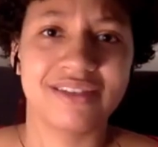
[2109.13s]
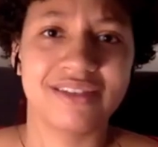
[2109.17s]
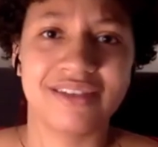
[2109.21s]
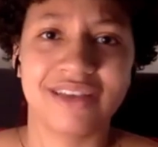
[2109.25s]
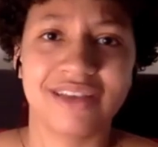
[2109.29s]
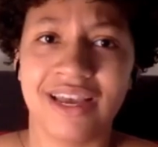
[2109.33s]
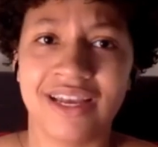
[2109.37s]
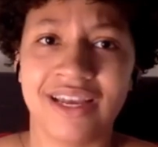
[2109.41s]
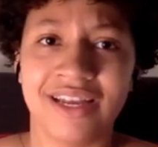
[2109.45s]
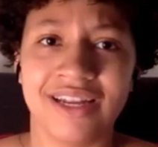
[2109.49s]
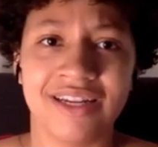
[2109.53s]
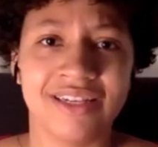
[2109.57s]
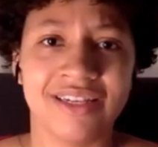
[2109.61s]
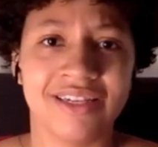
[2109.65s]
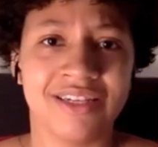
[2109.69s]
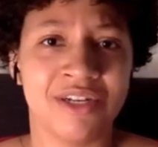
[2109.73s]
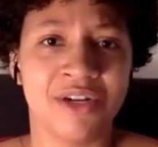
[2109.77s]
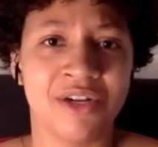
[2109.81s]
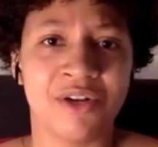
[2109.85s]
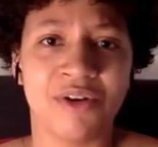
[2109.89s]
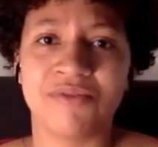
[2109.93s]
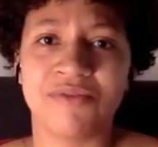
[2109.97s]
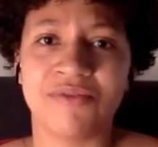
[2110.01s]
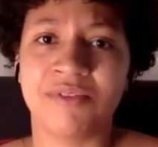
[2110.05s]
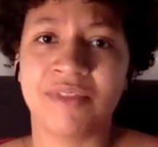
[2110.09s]
And, you
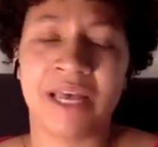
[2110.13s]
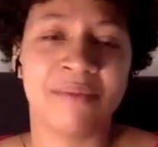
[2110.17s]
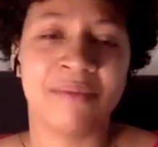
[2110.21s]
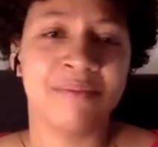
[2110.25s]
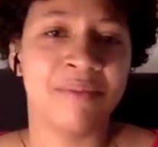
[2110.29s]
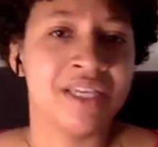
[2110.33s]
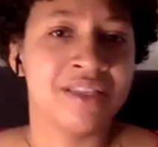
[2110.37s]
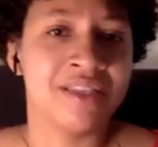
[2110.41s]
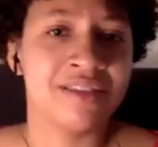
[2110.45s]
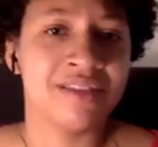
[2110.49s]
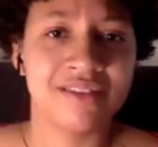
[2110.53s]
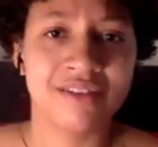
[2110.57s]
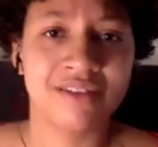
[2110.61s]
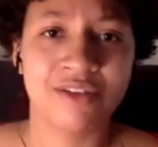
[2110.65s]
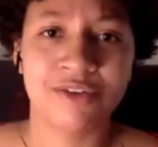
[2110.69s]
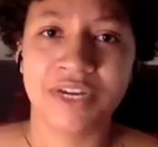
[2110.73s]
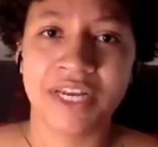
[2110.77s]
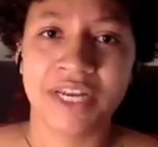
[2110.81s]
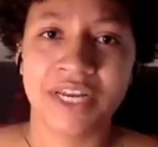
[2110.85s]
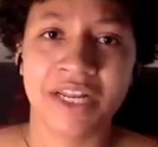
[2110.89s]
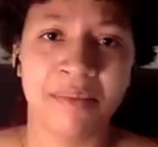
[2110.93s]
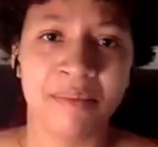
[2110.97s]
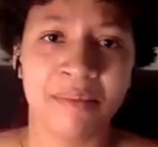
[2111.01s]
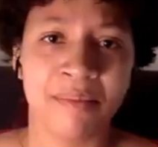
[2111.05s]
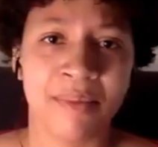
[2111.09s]
know, if that means
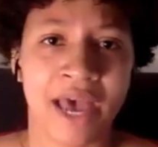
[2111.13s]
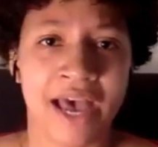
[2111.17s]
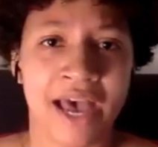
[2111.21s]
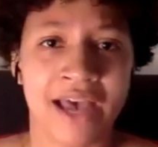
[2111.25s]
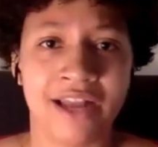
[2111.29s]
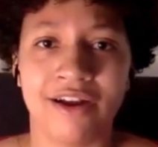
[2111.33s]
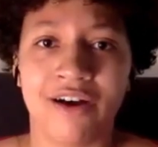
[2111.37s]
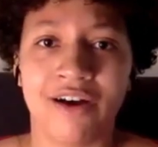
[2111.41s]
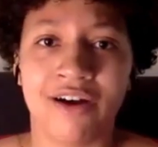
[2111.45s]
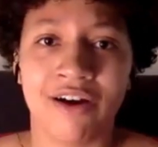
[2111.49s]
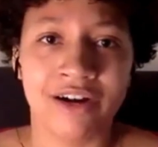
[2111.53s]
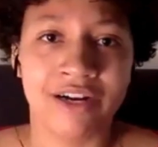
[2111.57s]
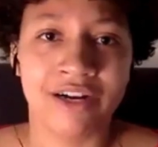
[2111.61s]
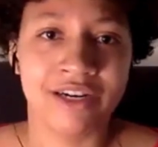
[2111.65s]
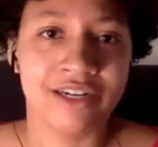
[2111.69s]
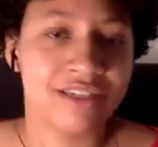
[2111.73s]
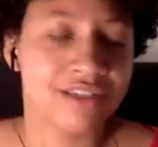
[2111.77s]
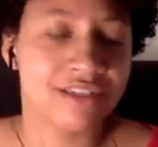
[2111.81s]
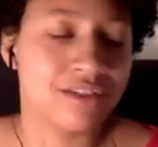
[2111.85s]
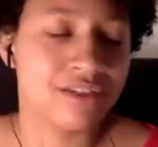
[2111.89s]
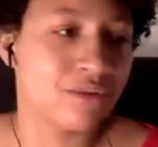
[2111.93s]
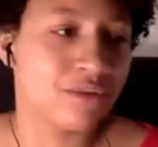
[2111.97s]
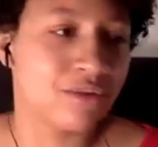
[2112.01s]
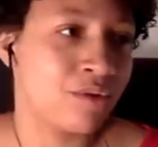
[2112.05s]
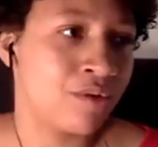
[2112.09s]
creating bad art,
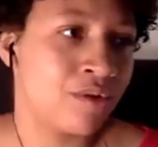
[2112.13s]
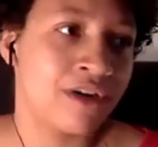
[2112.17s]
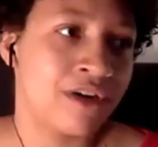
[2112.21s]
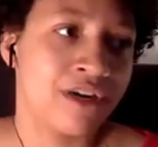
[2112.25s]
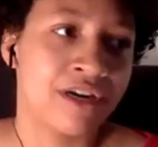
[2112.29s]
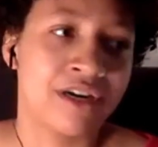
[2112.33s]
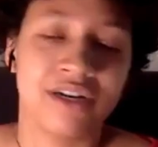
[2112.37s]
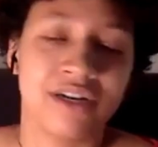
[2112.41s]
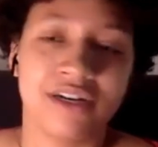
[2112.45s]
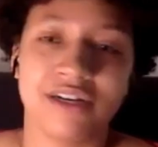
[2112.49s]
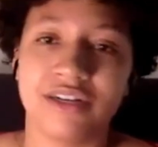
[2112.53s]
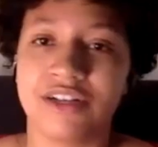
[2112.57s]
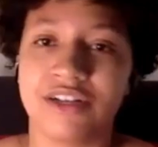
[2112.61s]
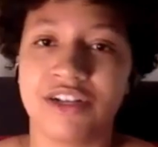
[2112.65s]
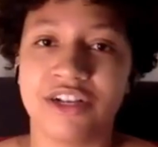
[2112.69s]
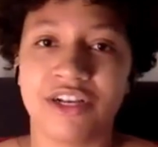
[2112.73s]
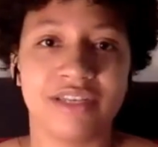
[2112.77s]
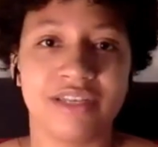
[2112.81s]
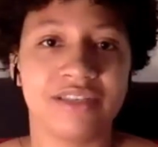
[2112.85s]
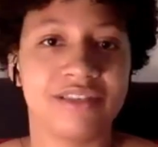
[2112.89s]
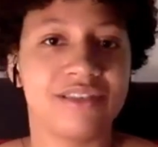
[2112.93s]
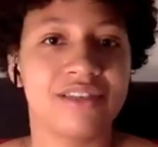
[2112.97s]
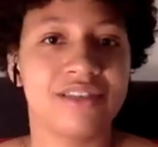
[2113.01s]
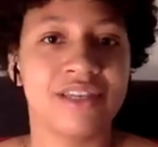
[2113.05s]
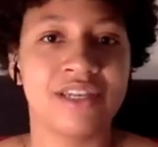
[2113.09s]
or
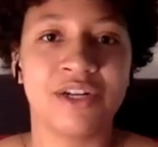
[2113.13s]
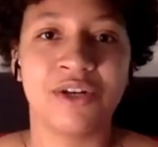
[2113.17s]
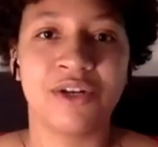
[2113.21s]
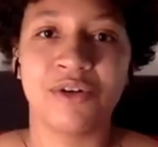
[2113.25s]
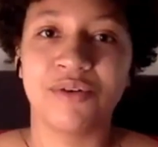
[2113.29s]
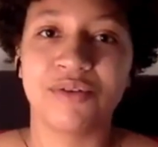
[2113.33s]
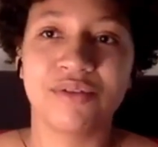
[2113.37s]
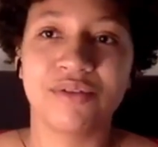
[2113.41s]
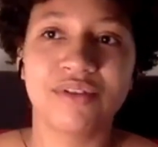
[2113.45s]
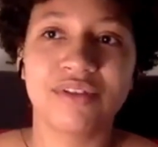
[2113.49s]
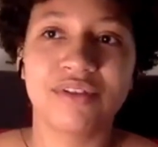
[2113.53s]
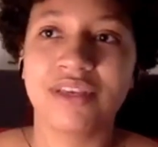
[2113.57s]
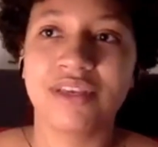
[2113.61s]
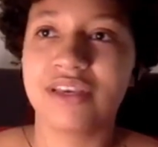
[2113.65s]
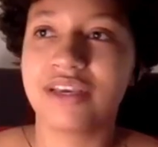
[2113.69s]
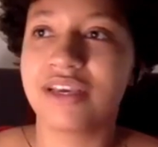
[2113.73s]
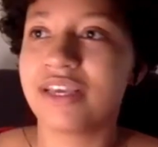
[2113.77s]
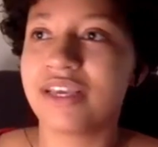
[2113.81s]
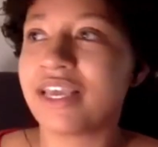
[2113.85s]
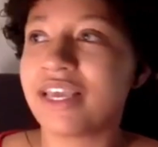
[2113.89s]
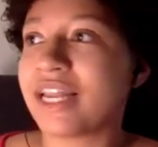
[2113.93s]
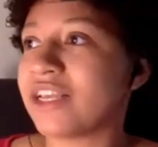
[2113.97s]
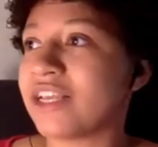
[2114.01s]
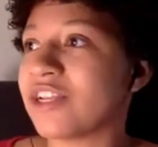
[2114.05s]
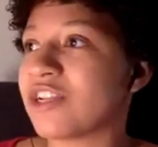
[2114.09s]
just, you know,
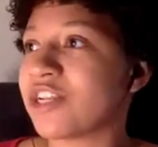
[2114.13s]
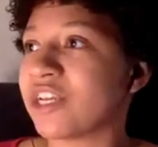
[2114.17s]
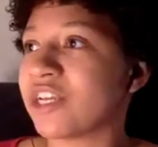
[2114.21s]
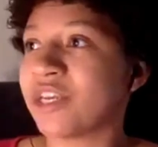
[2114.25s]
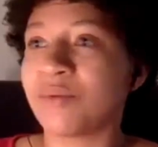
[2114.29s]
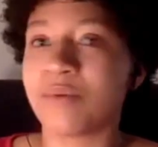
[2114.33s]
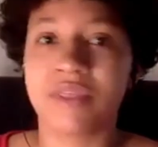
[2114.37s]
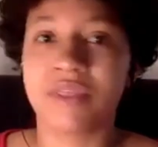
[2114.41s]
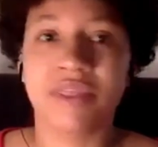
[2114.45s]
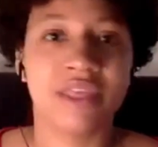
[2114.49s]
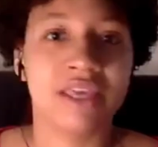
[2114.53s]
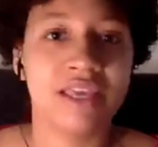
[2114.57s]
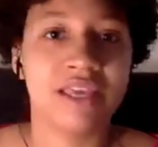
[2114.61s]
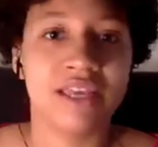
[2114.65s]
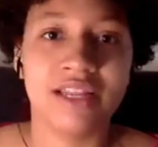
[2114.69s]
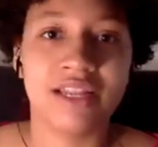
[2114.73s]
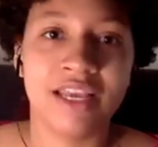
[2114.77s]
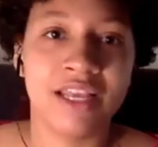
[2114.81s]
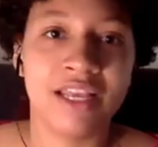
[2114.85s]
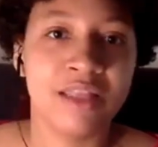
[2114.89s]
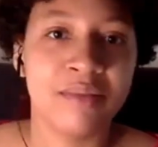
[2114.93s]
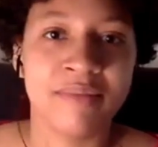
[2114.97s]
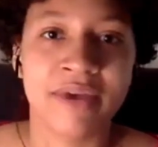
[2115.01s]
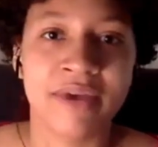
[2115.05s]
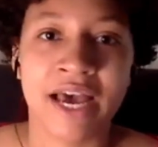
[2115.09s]
getting jiggy with it
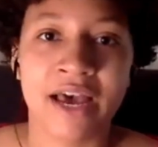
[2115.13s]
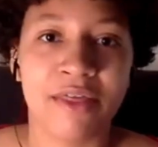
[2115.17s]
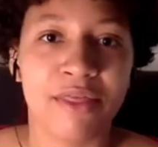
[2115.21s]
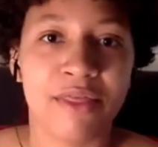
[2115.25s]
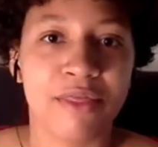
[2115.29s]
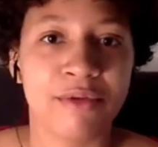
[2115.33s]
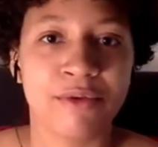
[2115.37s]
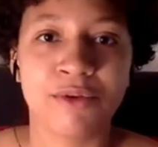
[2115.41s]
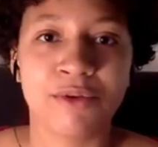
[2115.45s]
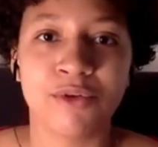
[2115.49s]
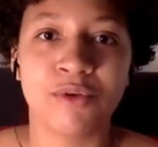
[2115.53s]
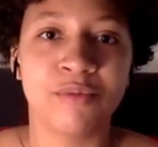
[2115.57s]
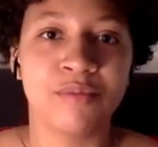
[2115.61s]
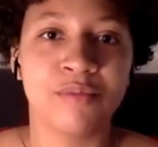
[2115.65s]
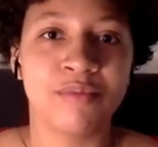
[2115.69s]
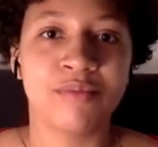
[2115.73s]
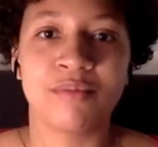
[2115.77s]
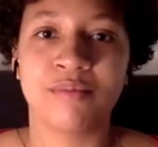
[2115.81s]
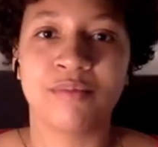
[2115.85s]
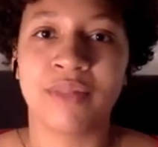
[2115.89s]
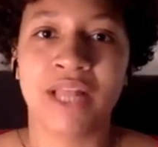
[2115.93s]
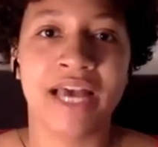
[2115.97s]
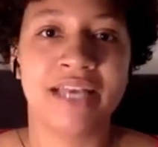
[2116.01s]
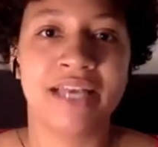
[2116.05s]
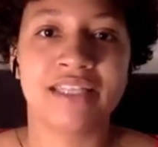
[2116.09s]
in the bathroom,
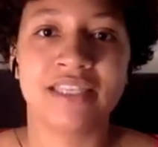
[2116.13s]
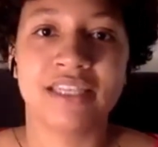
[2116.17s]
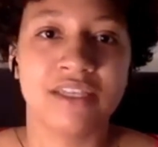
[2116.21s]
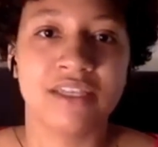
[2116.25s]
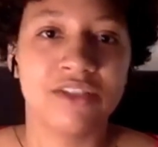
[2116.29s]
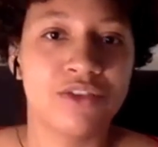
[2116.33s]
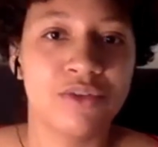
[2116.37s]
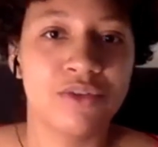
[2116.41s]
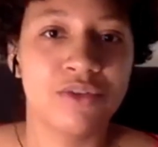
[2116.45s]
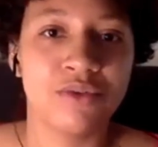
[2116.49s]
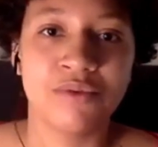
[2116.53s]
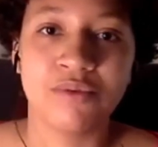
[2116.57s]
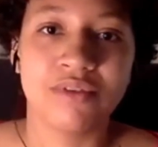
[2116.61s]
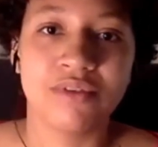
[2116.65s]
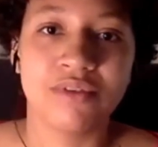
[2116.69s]
blasting tunes,